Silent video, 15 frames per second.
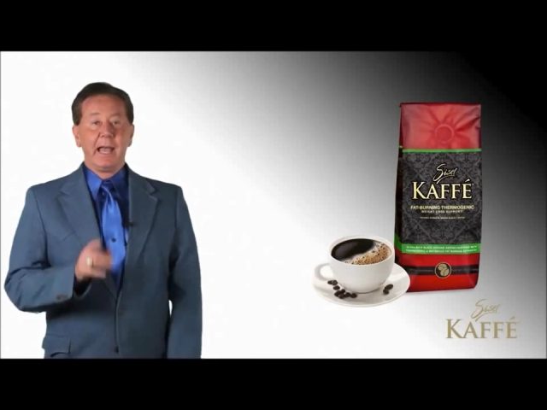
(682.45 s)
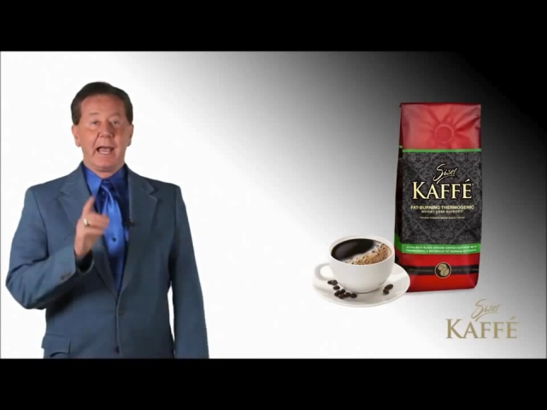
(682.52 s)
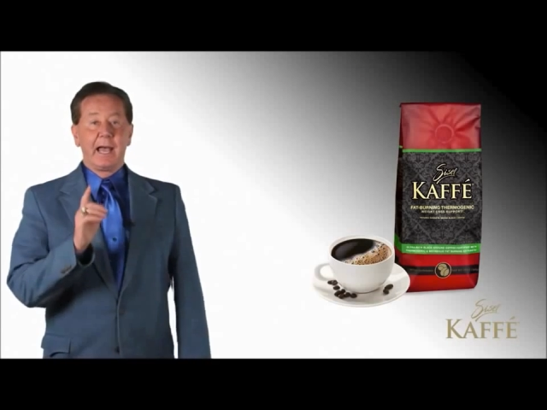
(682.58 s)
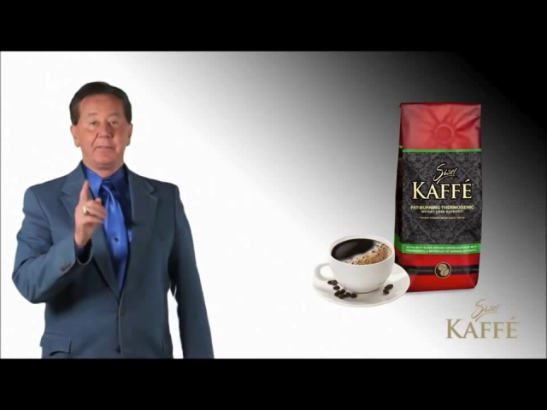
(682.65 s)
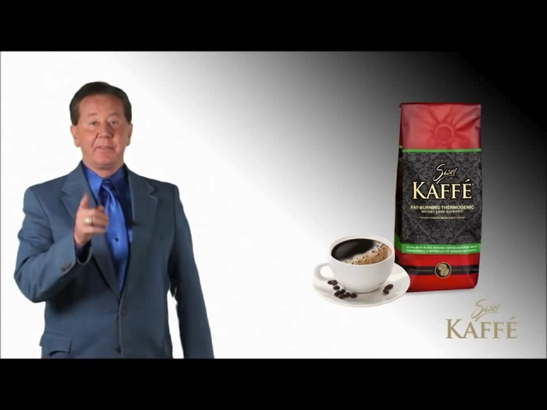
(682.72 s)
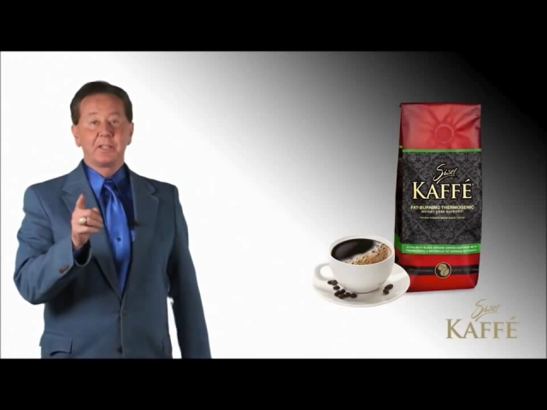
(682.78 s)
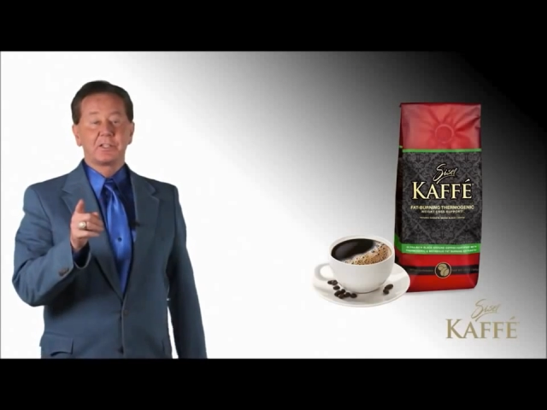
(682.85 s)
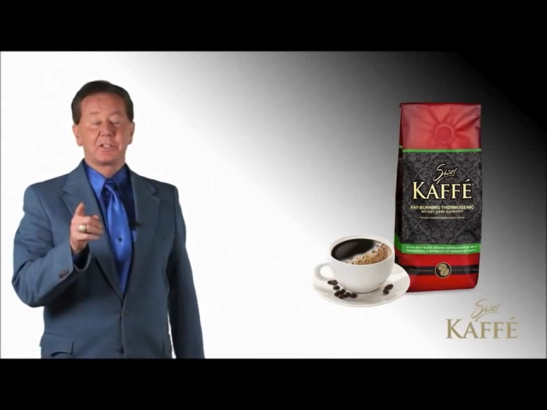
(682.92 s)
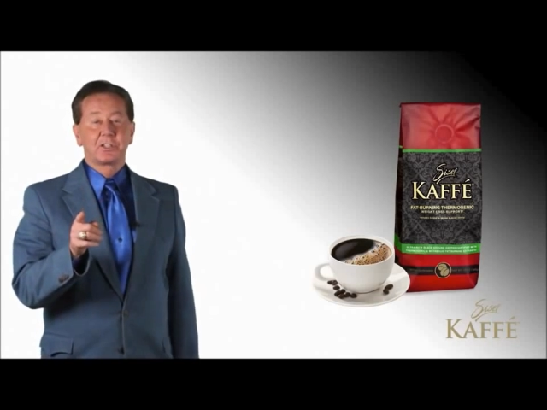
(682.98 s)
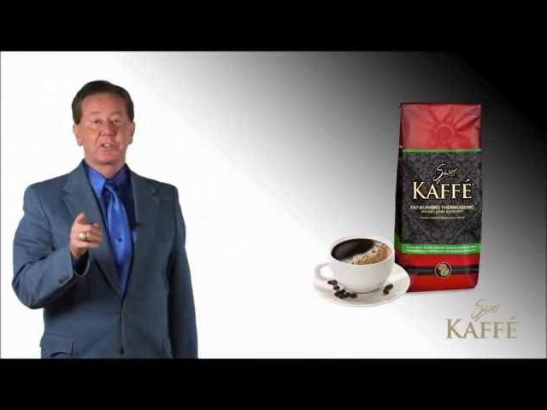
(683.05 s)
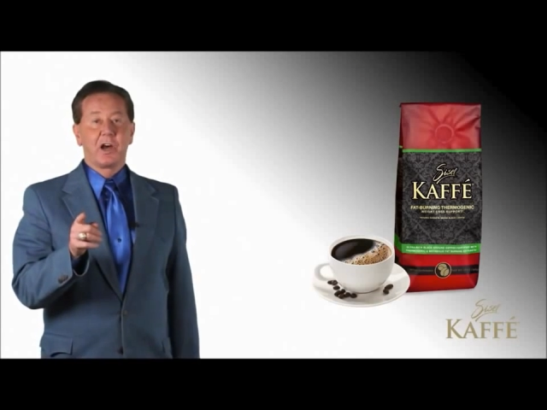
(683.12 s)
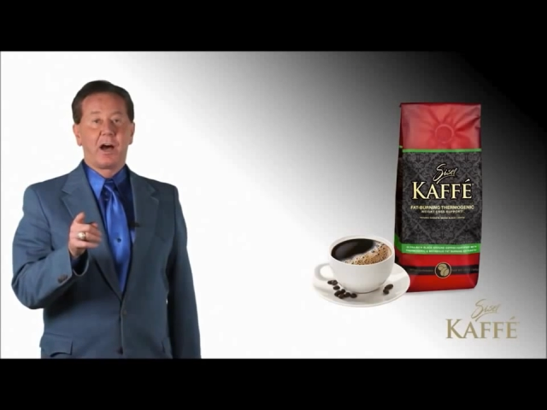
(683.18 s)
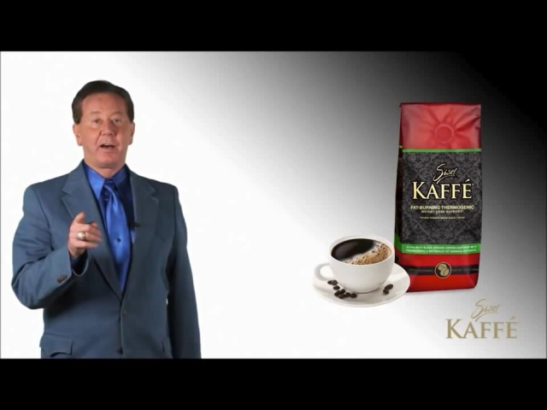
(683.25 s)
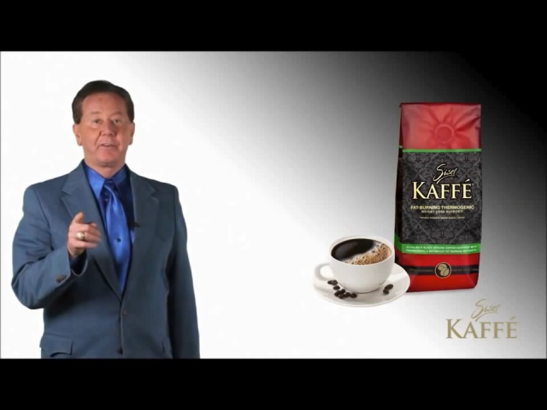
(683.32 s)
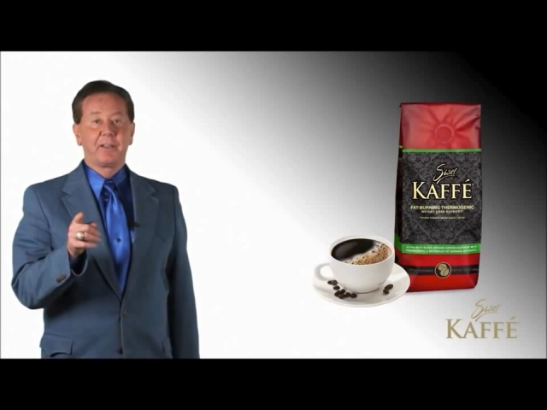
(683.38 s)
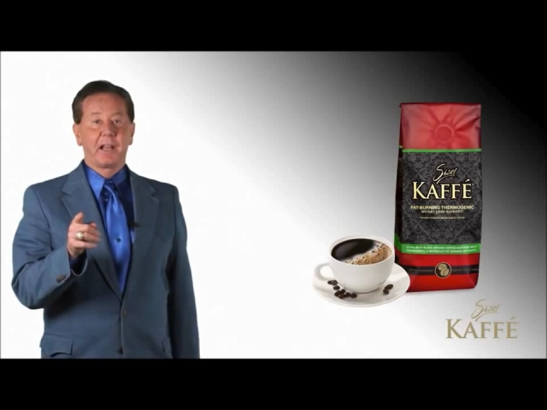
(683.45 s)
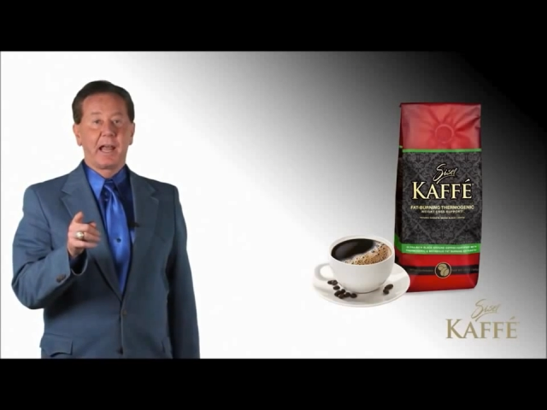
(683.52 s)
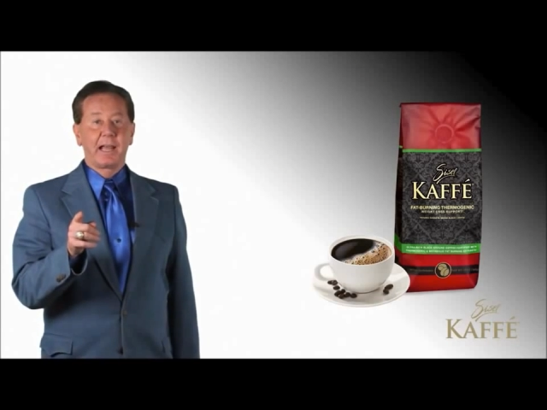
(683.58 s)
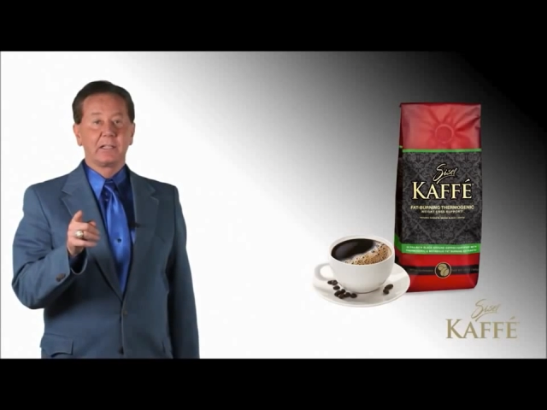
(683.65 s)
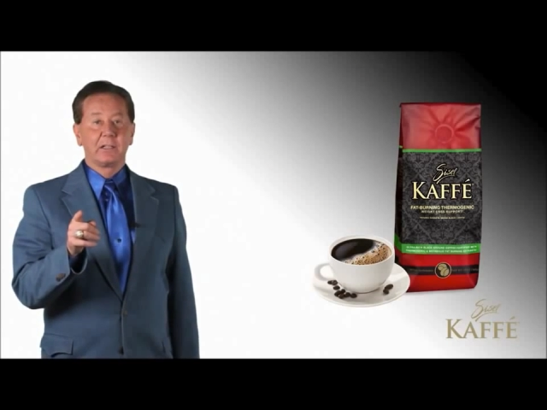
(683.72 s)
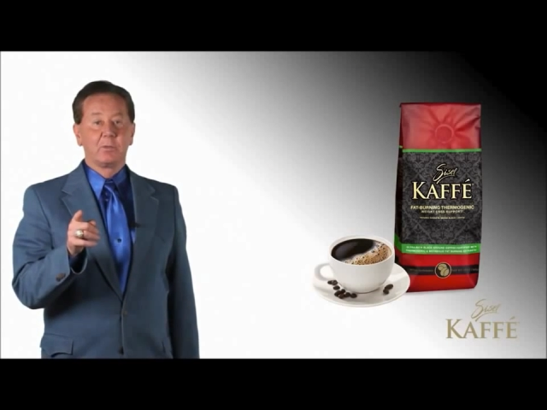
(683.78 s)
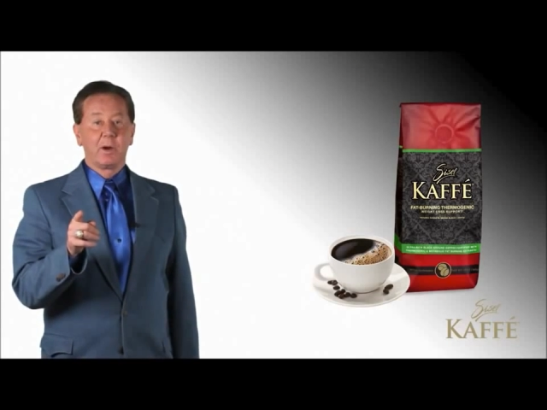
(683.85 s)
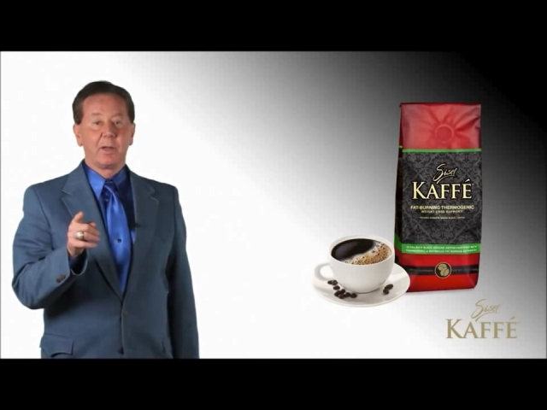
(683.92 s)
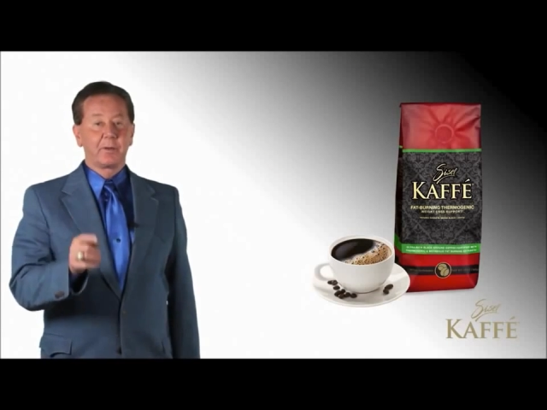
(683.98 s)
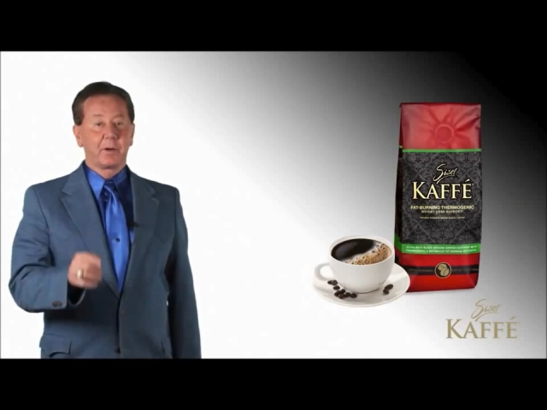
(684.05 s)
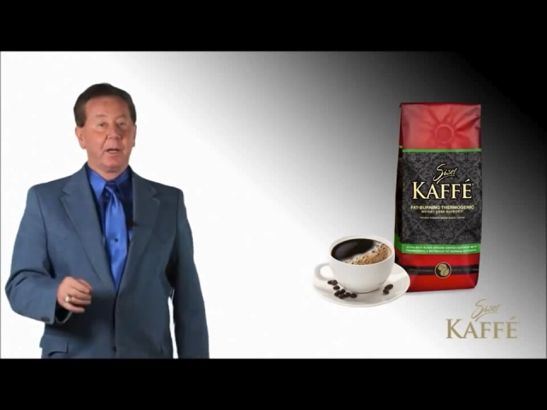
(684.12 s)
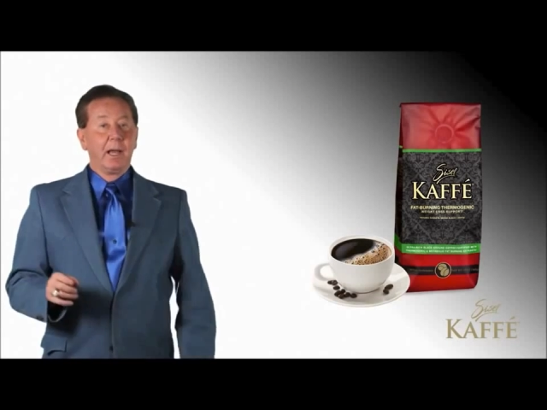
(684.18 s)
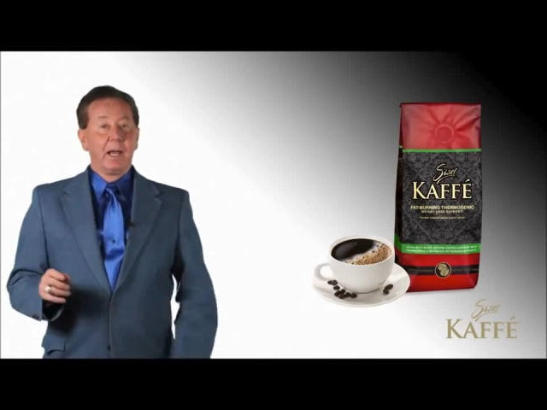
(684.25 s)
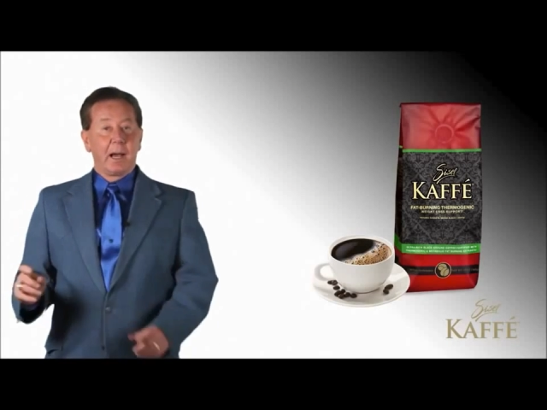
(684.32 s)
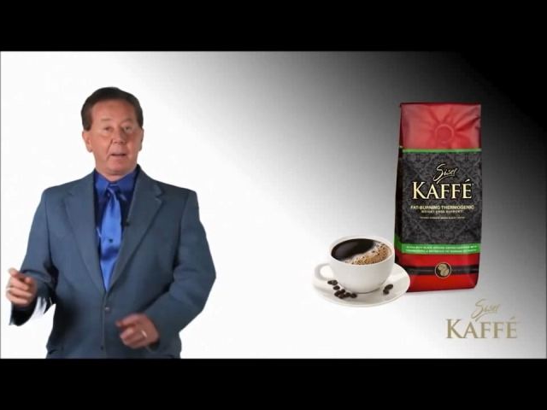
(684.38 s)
and this is coffee like no other.